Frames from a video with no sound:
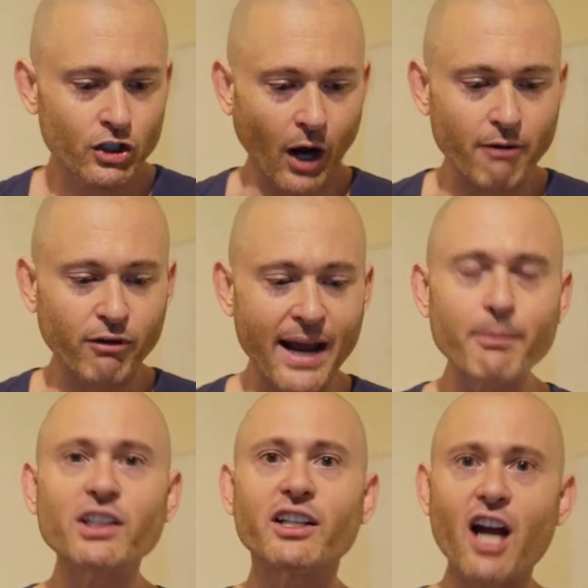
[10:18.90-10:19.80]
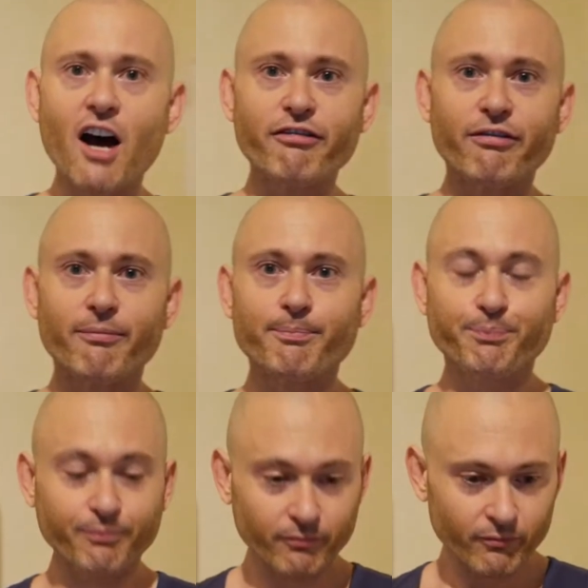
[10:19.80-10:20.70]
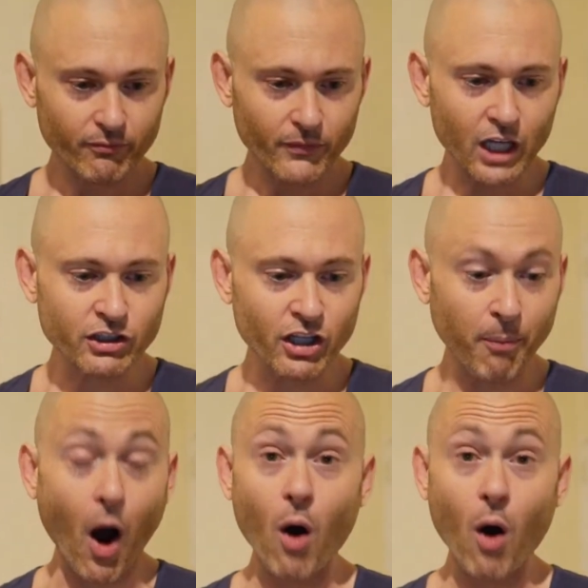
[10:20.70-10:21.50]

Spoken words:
So I've rambled enough to the,